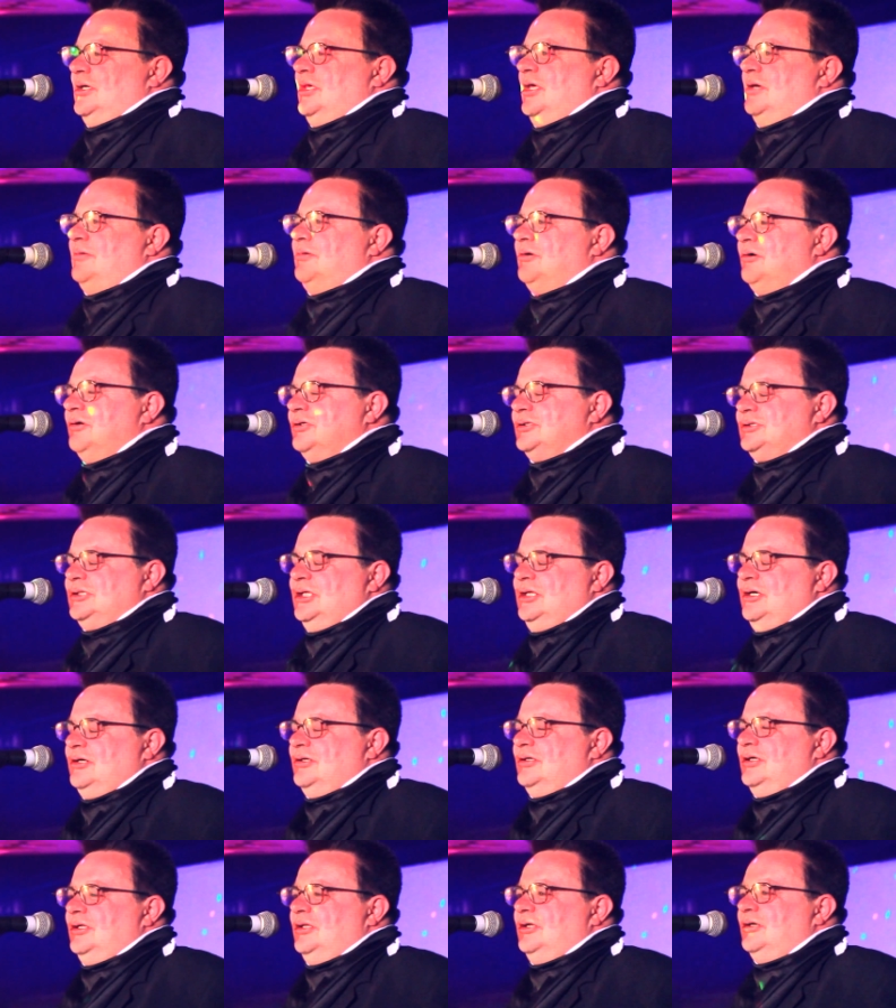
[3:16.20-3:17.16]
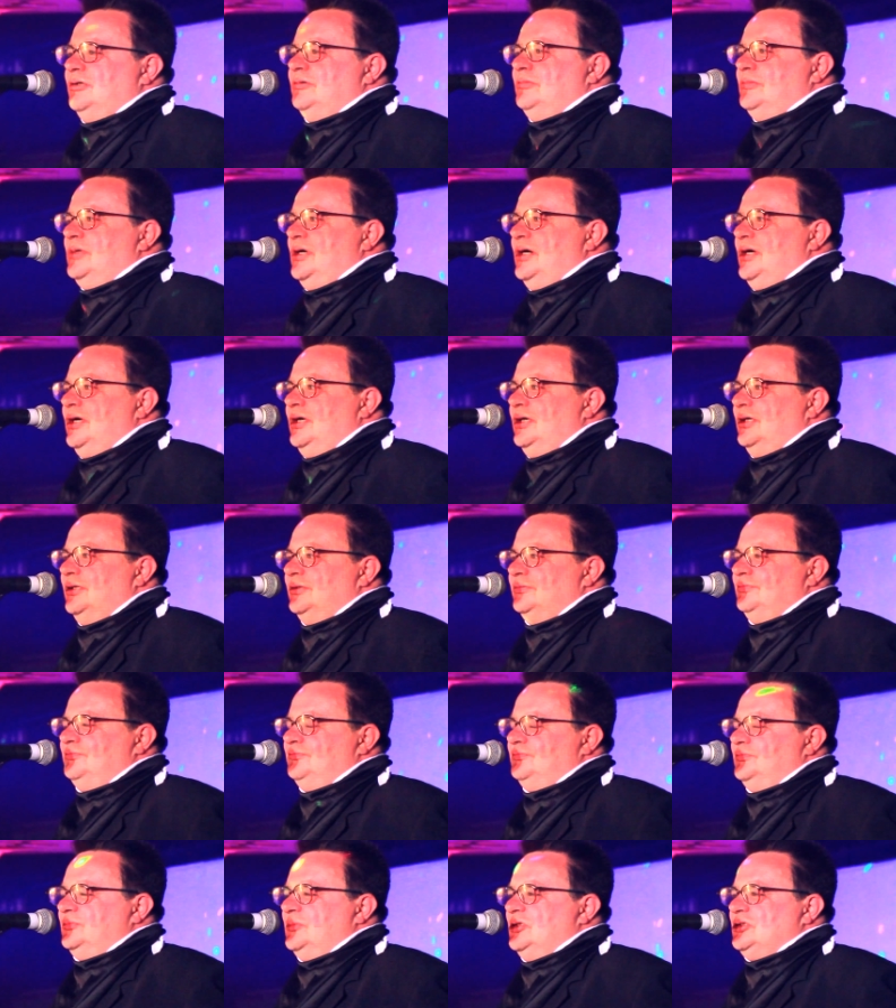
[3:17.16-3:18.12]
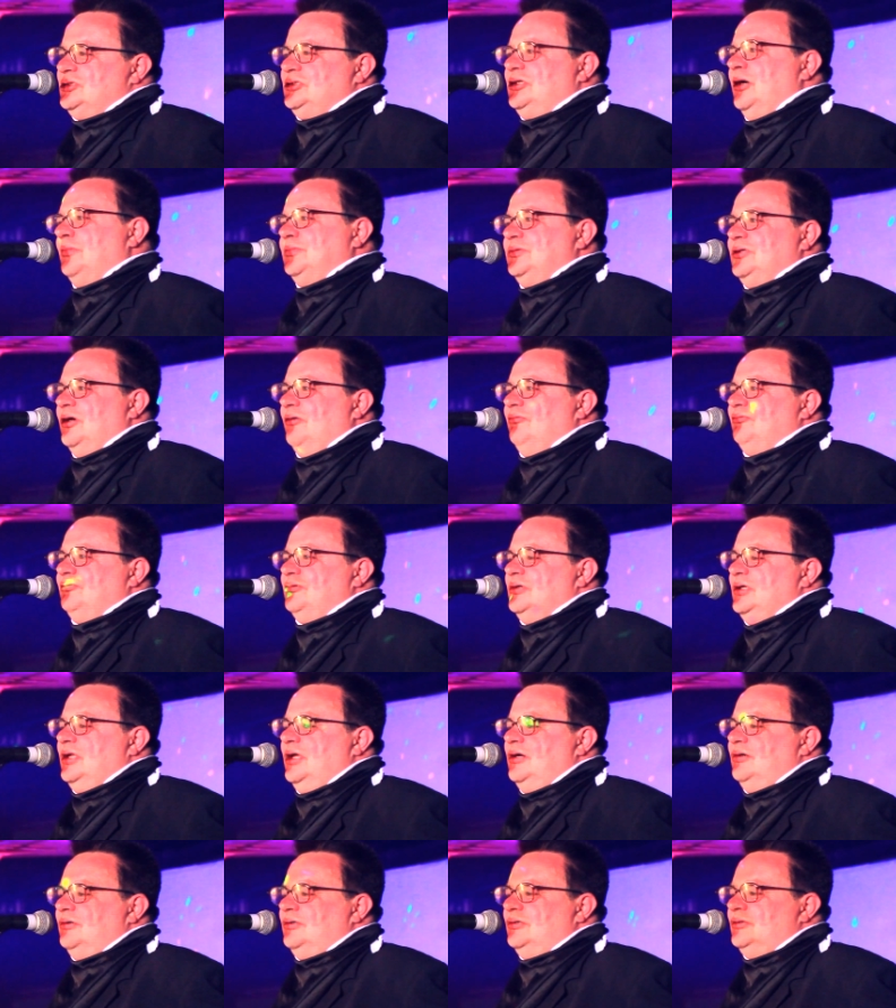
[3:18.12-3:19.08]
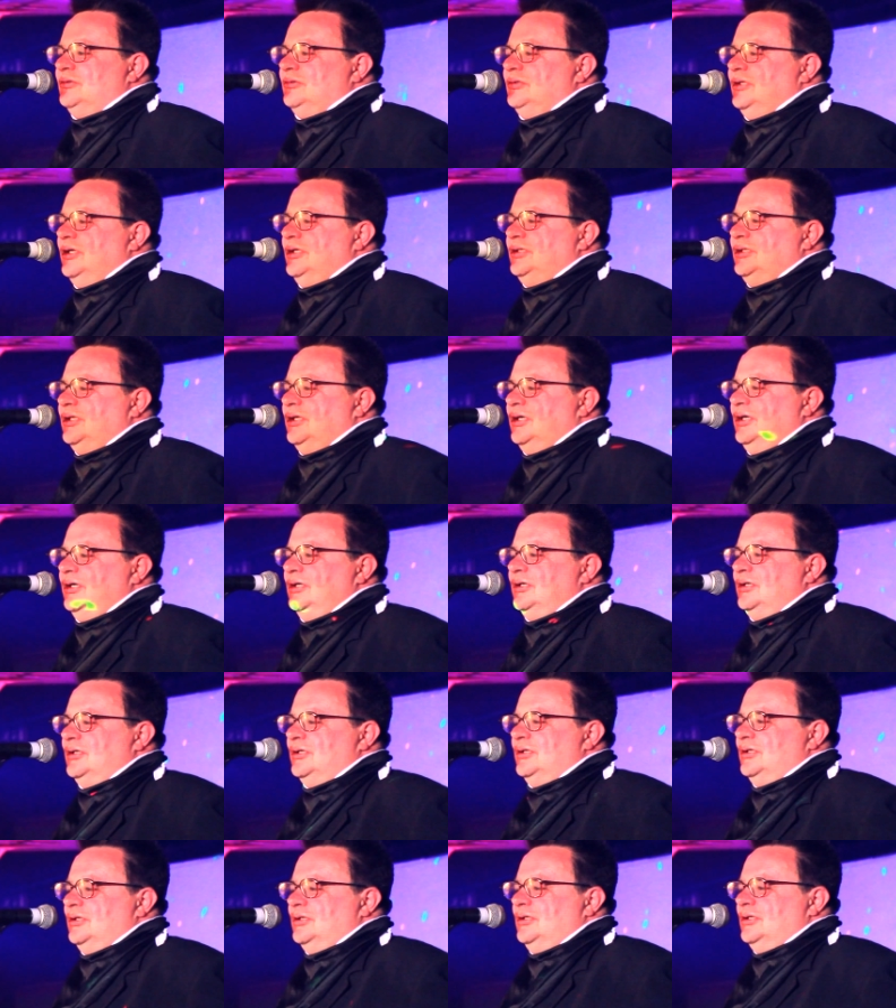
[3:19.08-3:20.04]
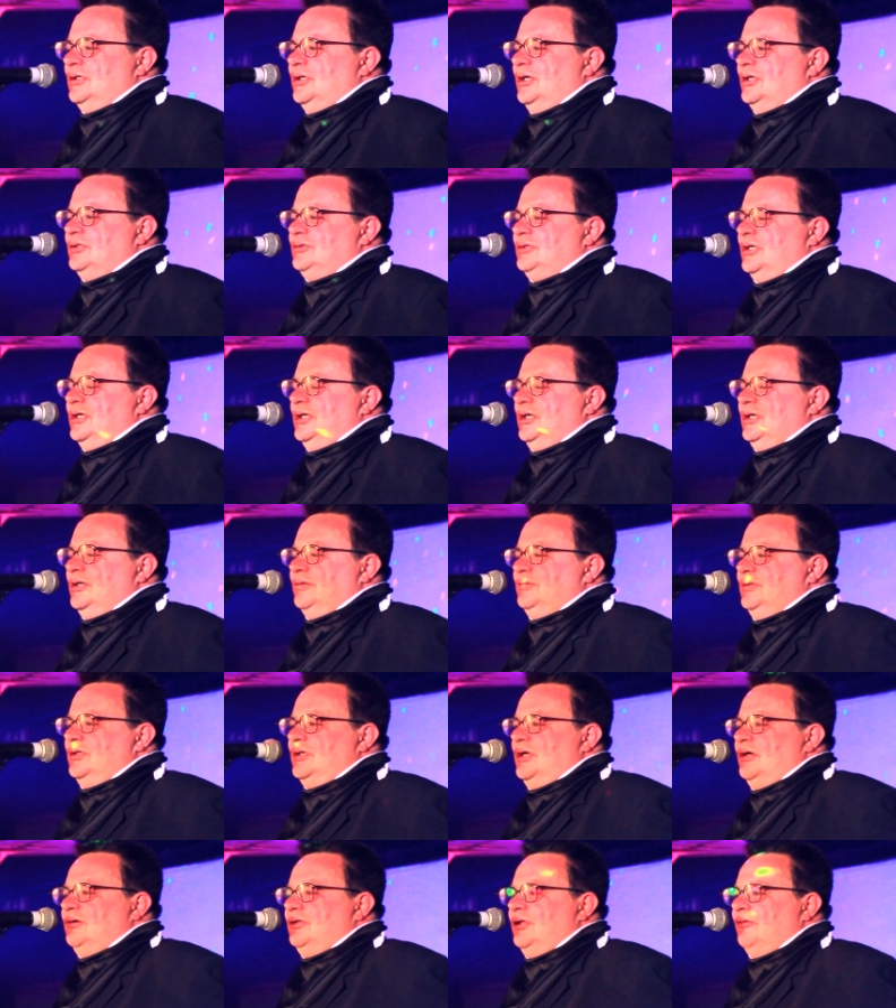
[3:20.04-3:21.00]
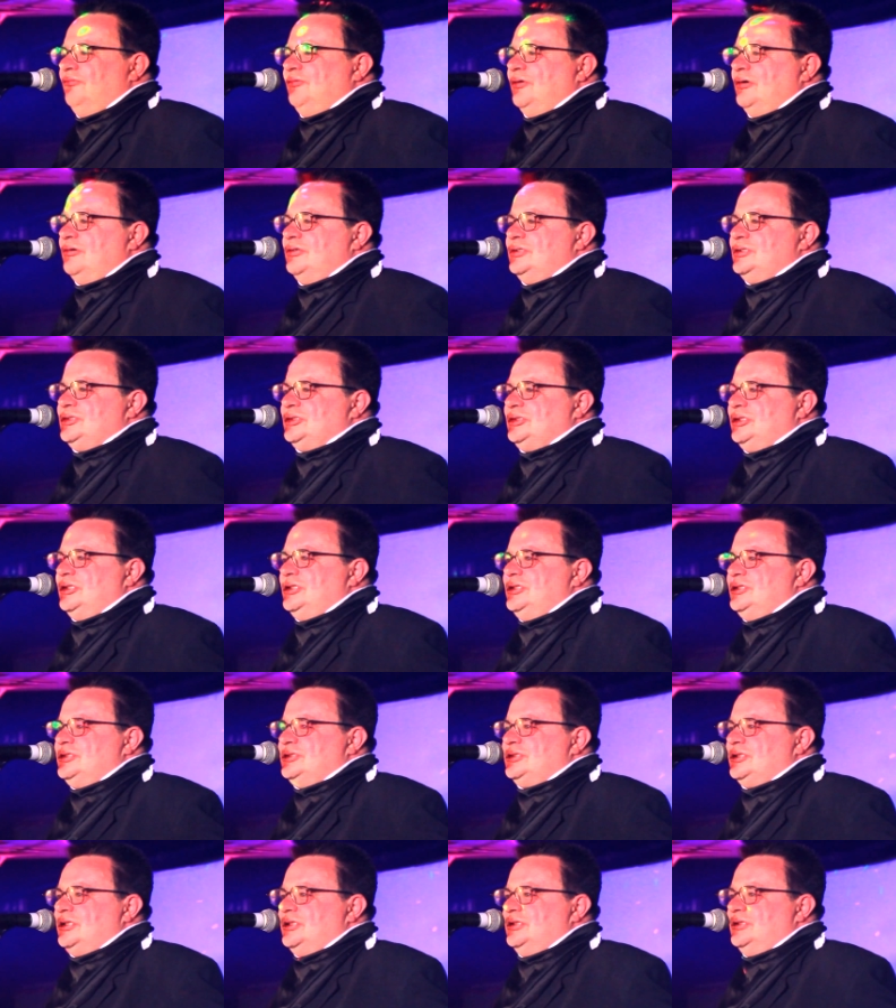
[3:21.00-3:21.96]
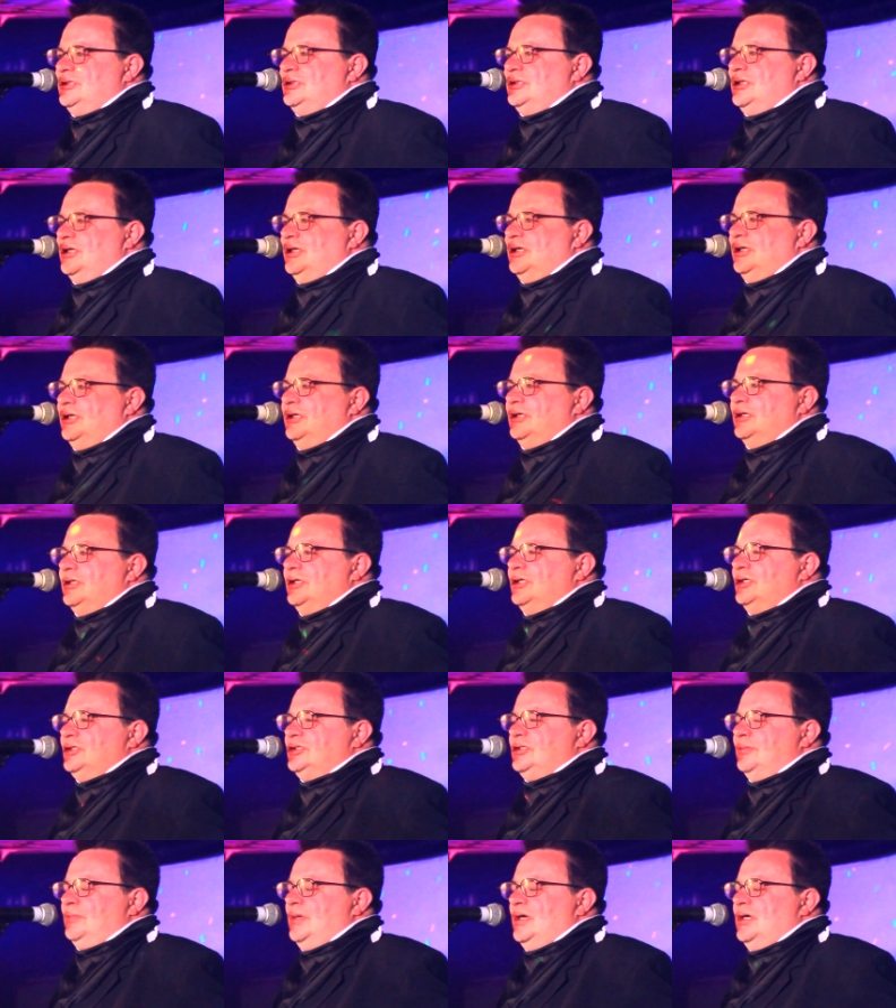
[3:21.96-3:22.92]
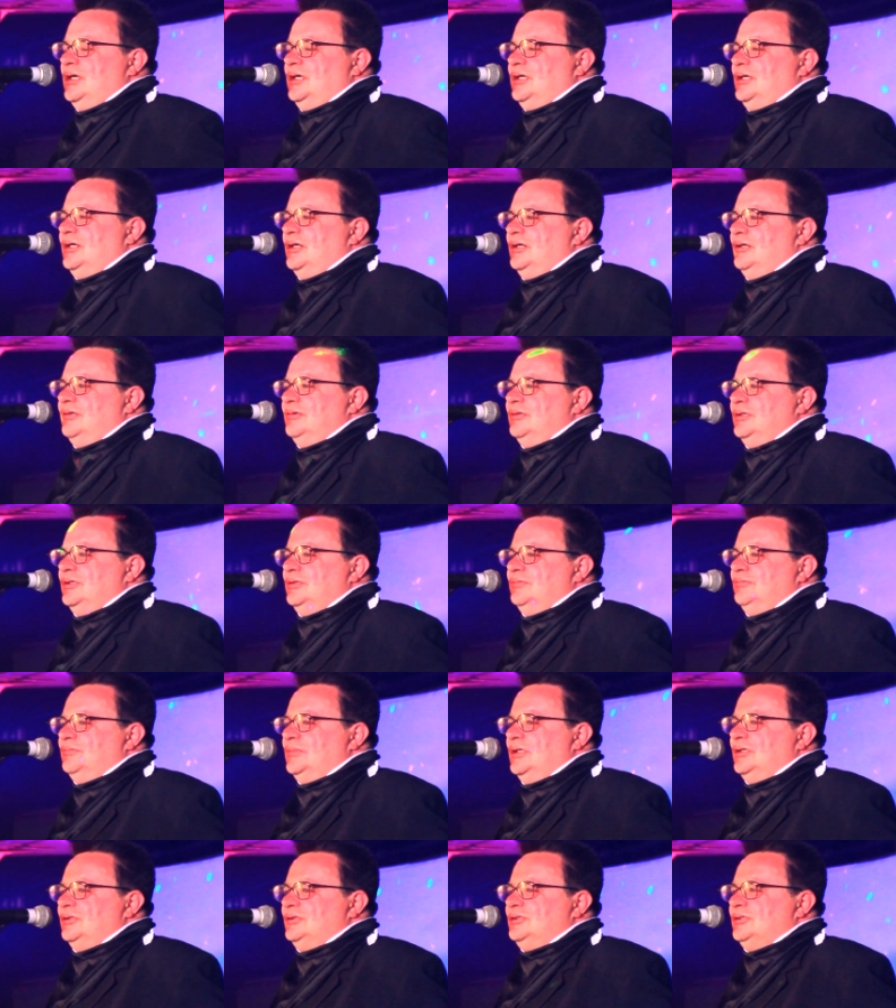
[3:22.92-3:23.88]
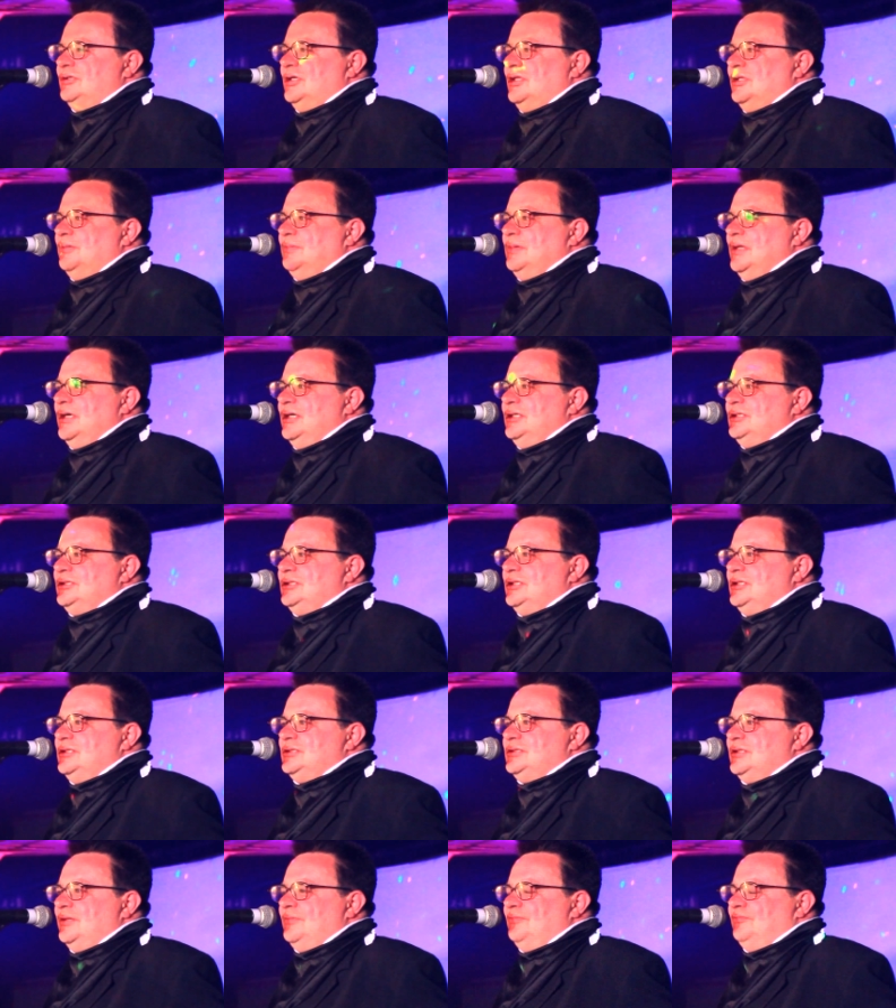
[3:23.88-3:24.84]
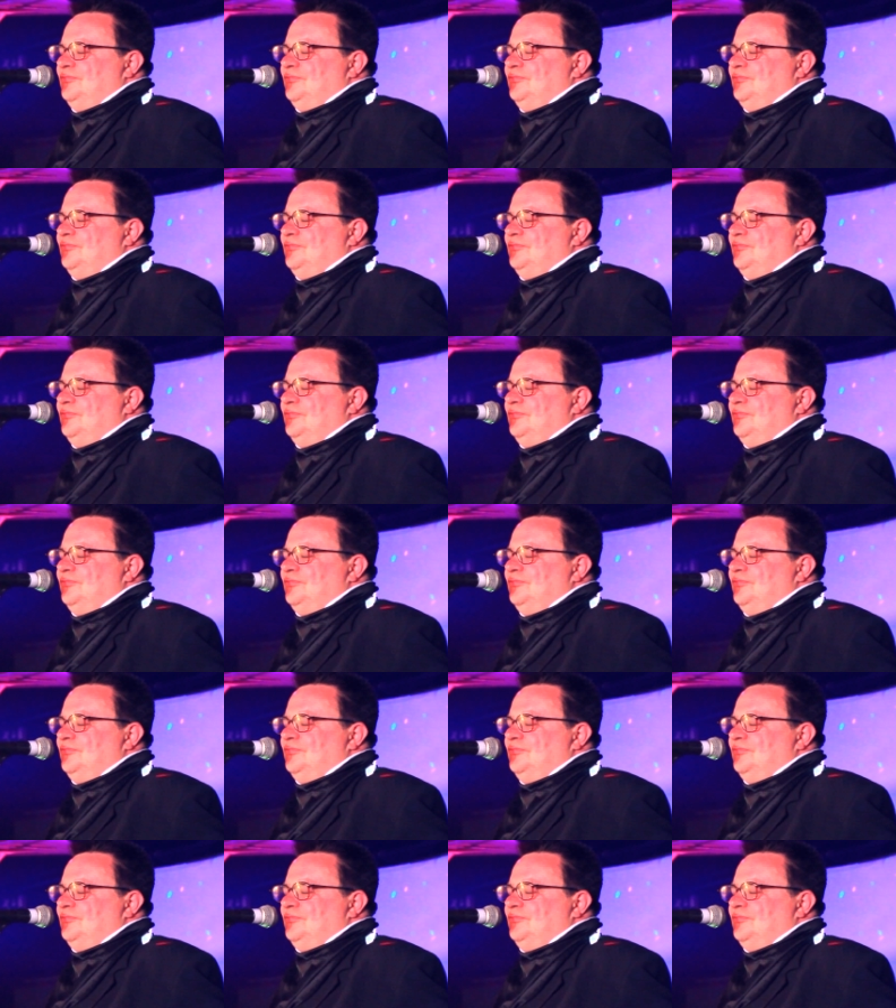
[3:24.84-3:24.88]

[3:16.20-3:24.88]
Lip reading: They walked along a long way, stopped off for a local in the drinking, the Foresters and the Jamaica and one or two other places.